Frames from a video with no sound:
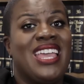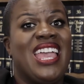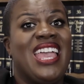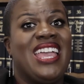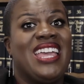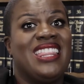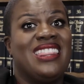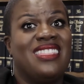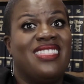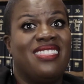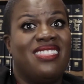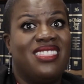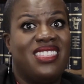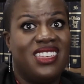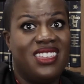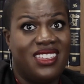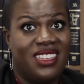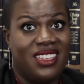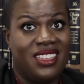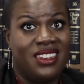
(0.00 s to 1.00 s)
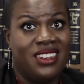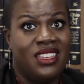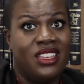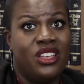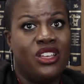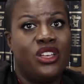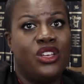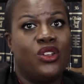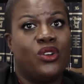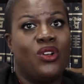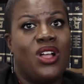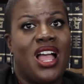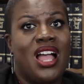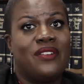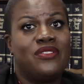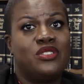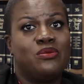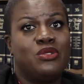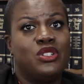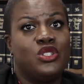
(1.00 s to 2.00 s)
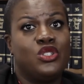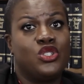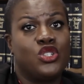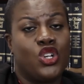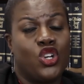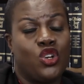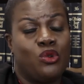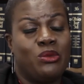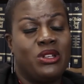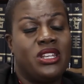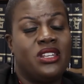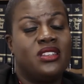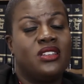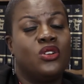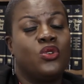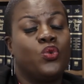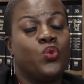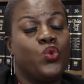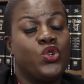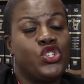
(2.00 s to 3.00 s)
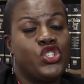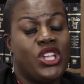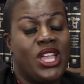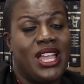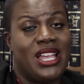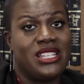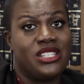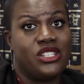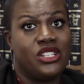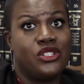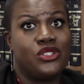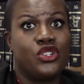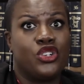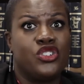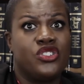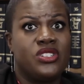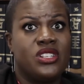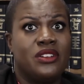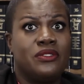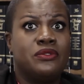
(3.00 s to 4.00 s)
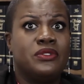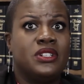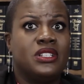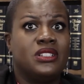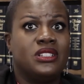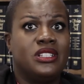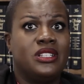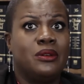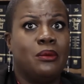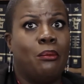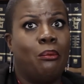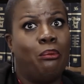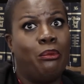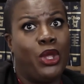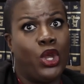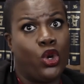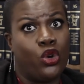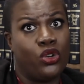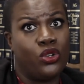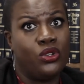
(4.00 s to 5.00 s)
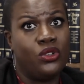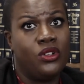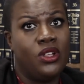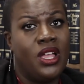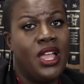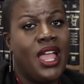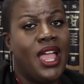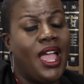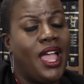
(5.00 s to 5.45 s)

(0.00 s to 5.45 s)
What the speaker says: And then it'll have to be determined which assets are definitely marital